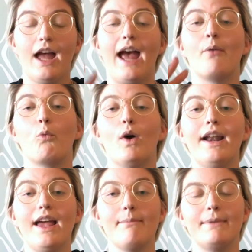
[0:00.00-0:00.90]
And what
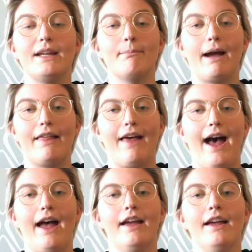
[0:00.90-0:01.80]
I mean by
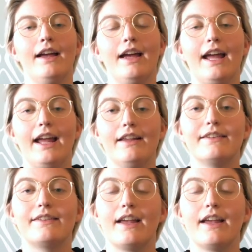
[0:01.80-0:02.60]
that is